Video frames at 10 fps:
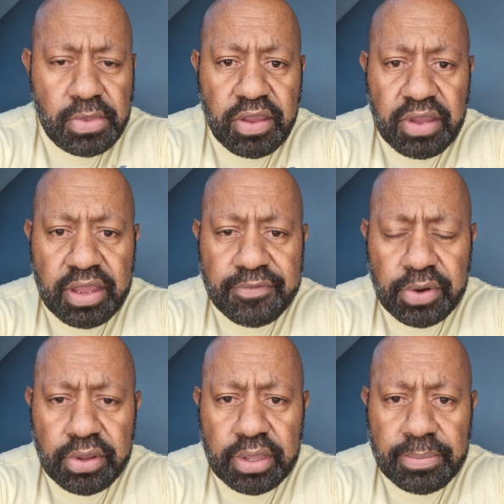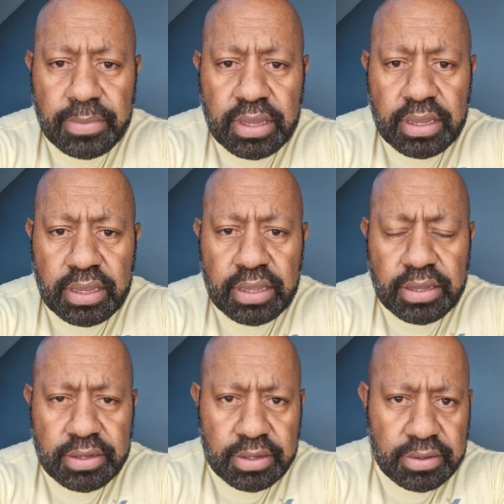Uh, very,
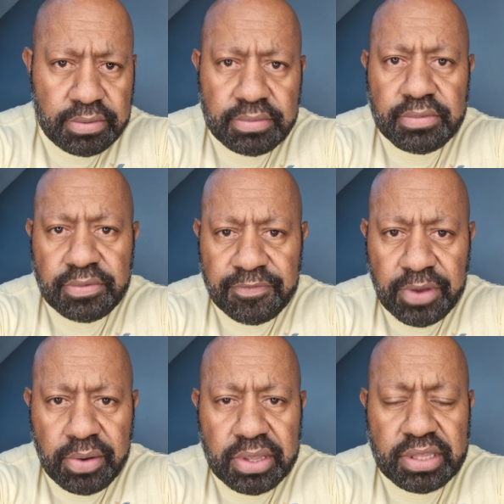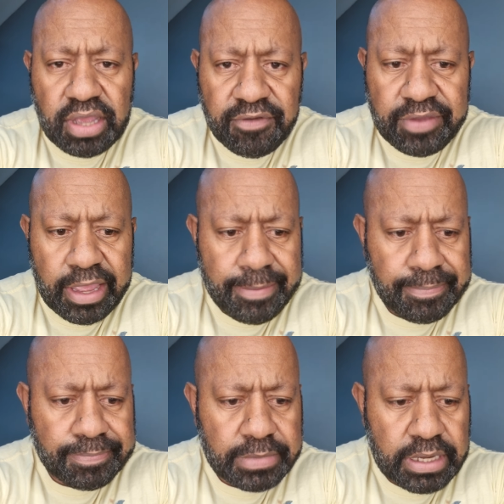uh, very tough
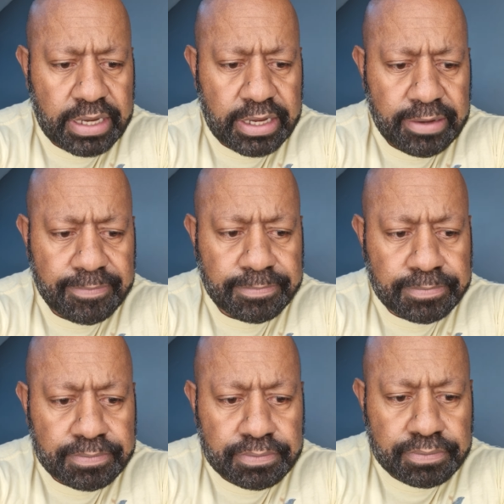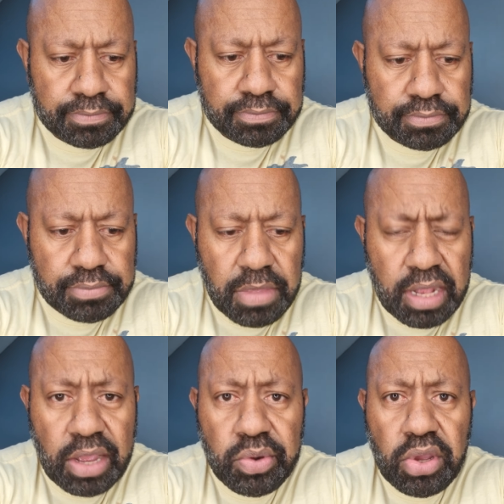game. Um,
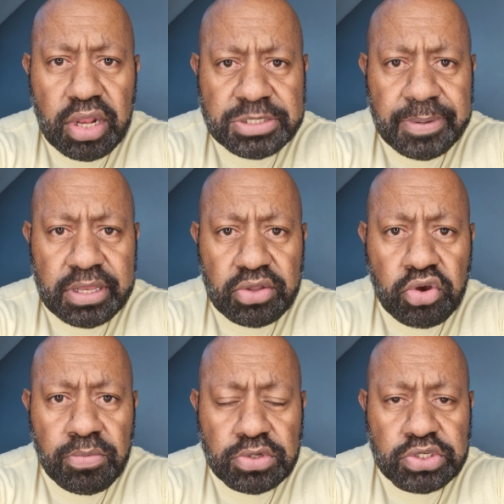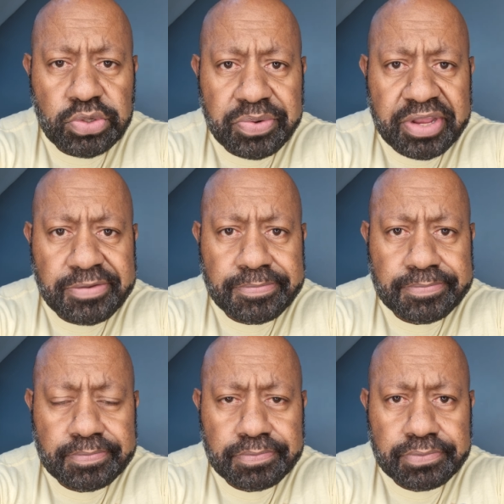now, we all expected the Kumuls to win,
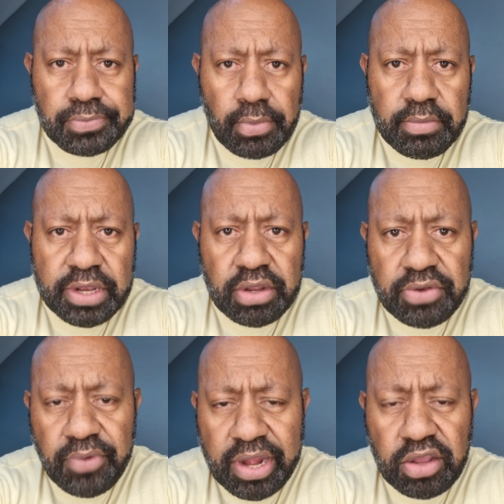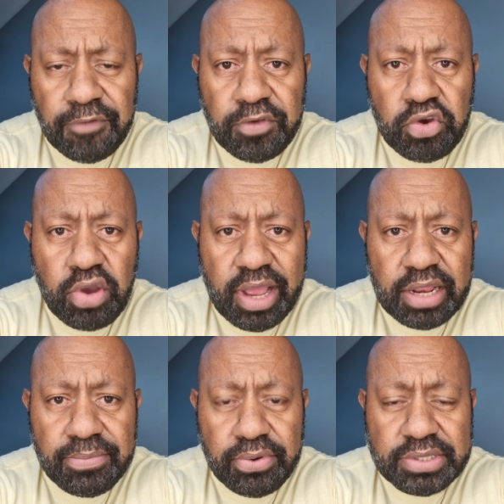but not writing off the Cook
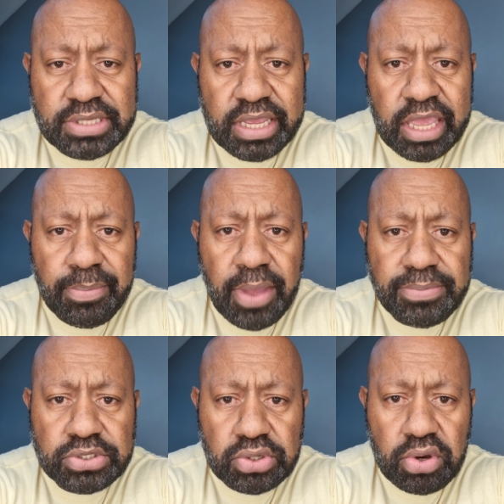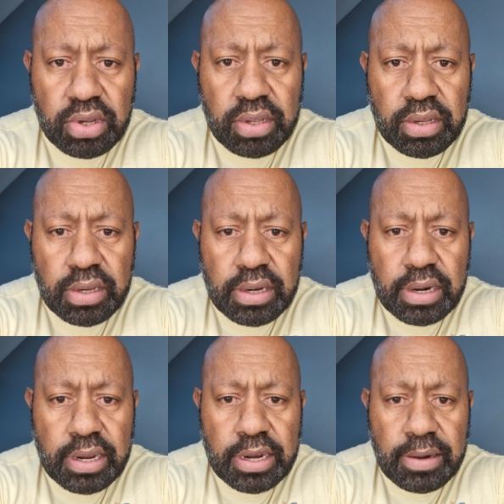Island boys. They came up strong.
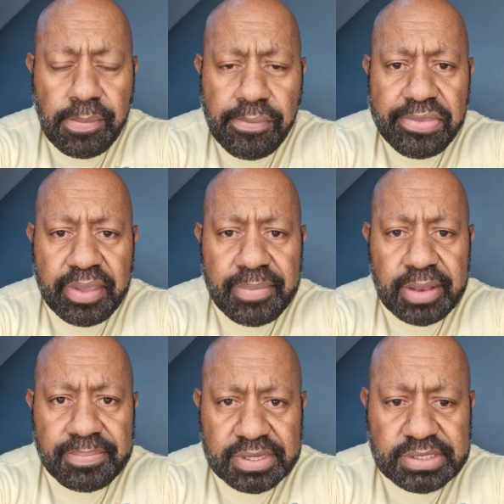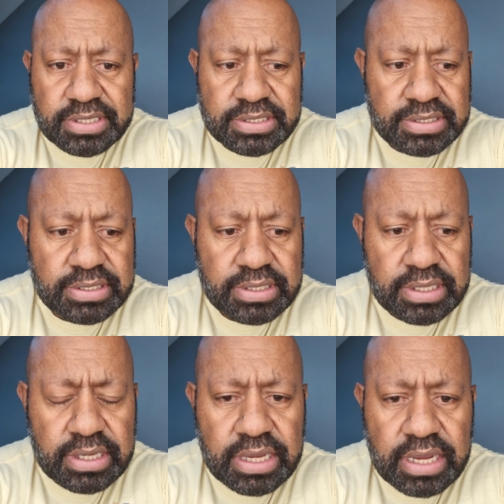Um, they meant business.
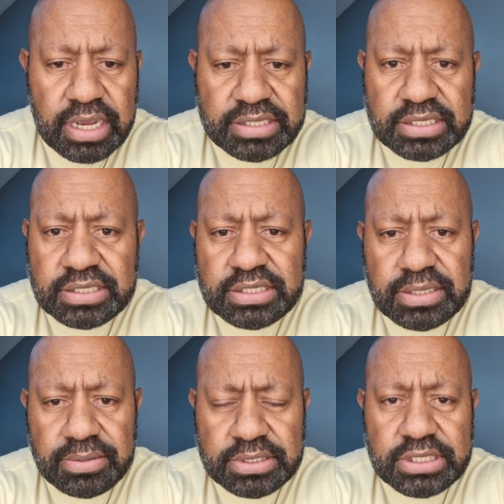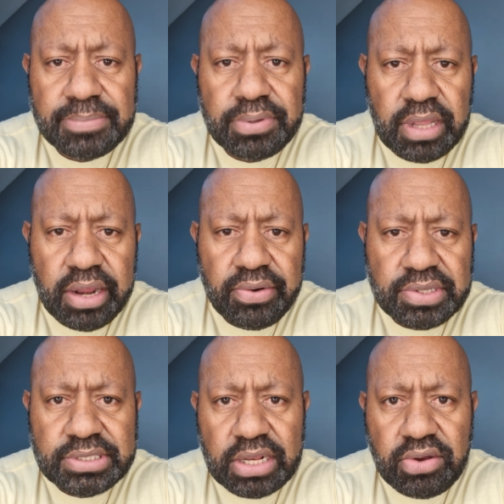Uh, just simple
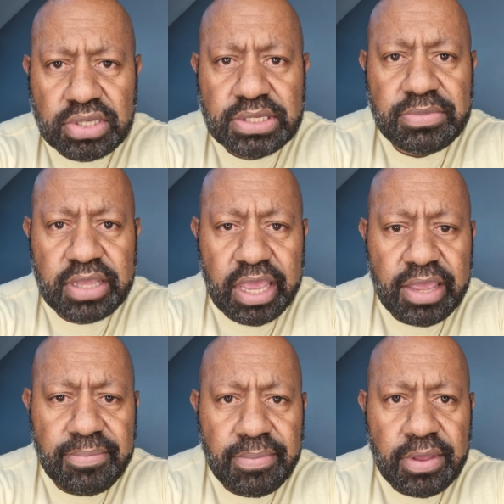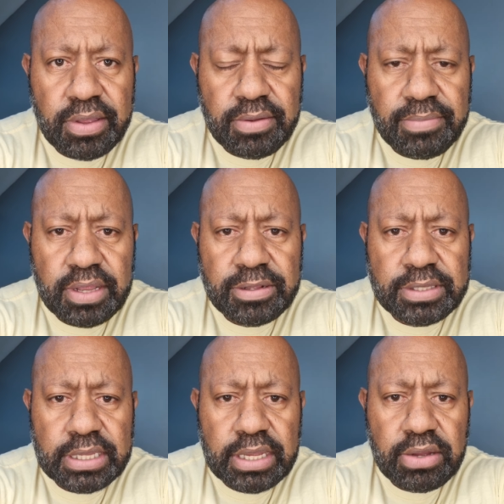errors that cost them the game. But
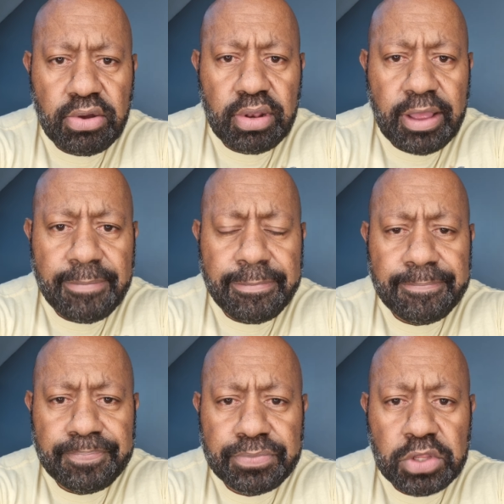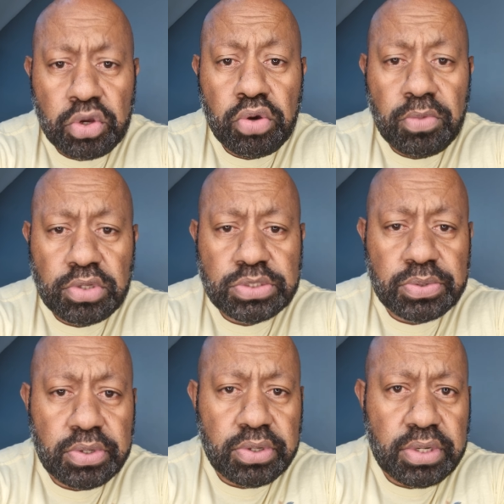uh, all up, the Kumuls
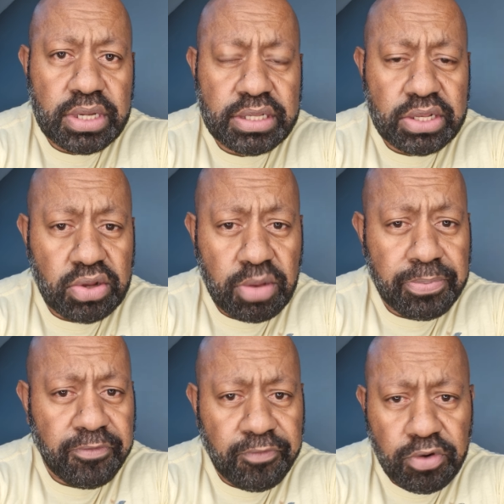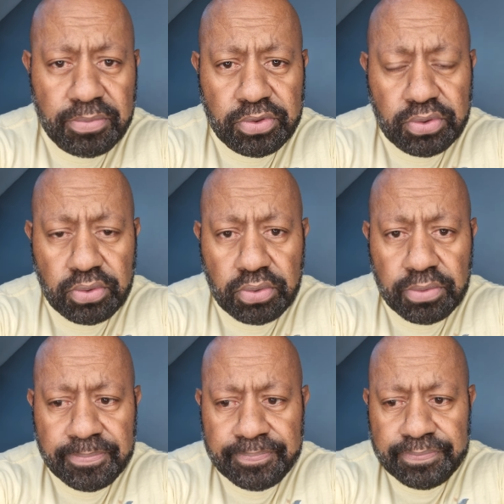were, uh, did not perform
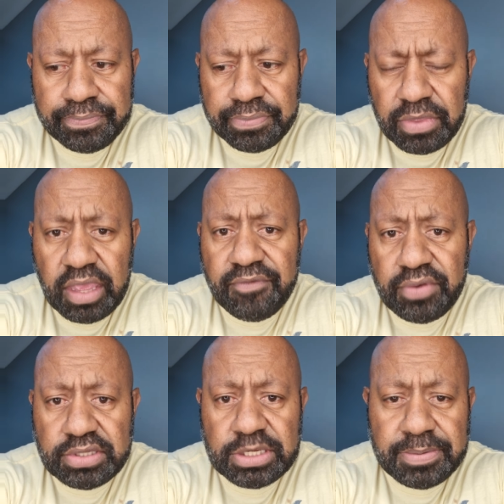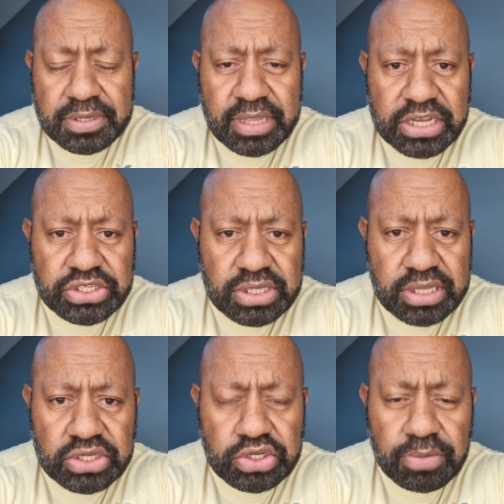to everyone's
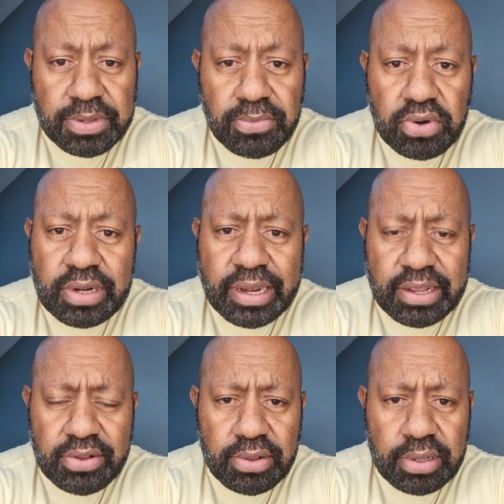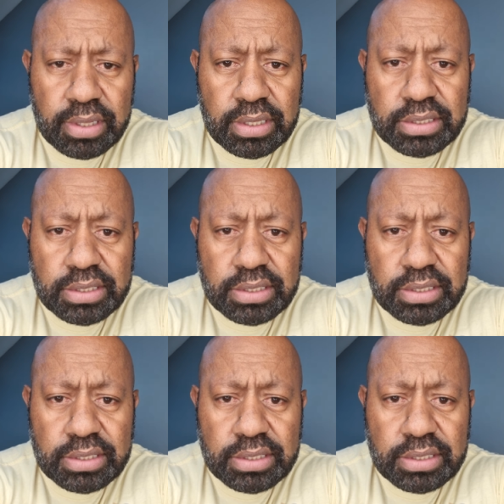expectation. They should have been more clinical.